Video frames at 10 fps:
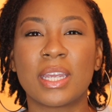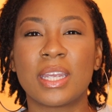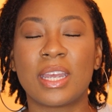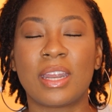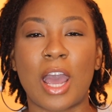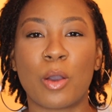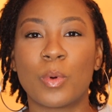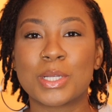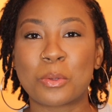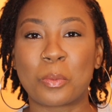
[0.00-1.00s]
in, I
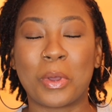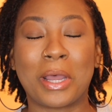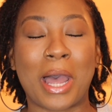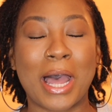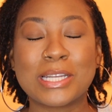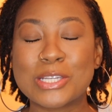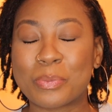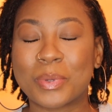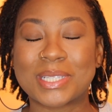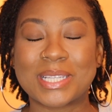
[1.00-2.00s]
wasn't
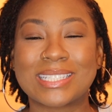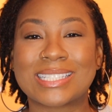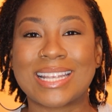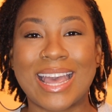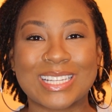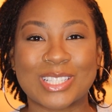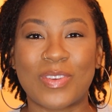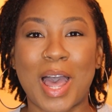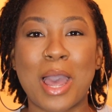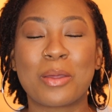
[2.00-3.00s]
100%
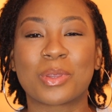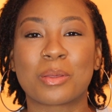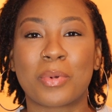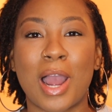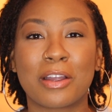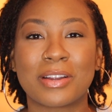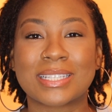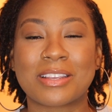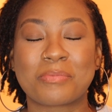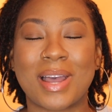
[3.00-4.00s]
satisfied with the progress
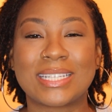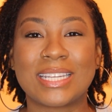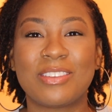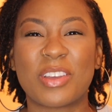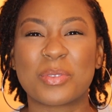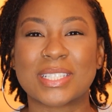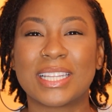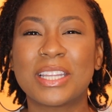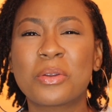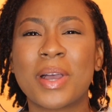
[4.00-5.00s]
of my teeth. I was a
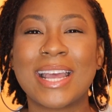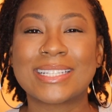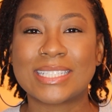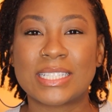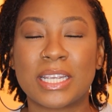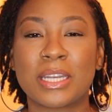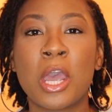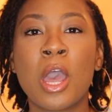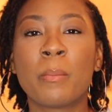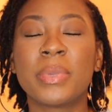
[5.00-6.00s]
little hesitant
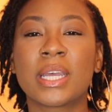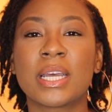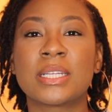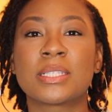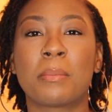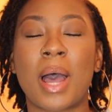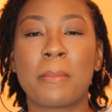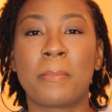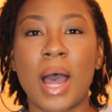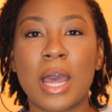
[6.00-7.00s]
because my
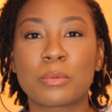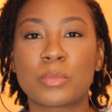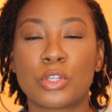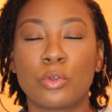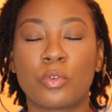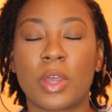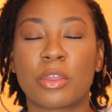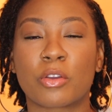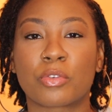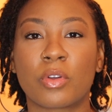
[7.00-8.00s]
bottom tooth in
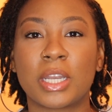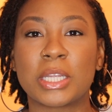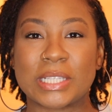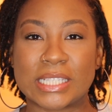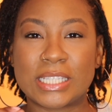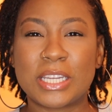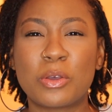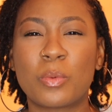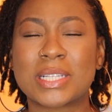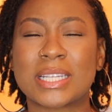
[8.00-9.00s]
the front, it
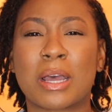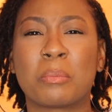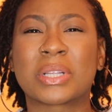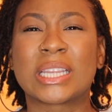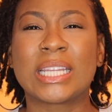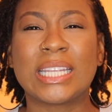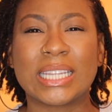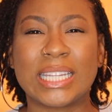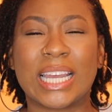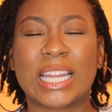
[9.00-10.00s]
still wasn't
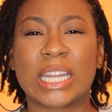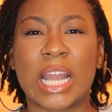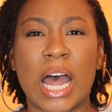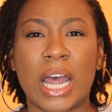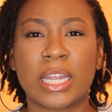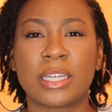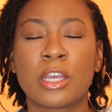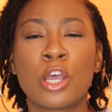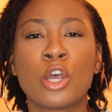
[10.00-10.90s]
completely aligned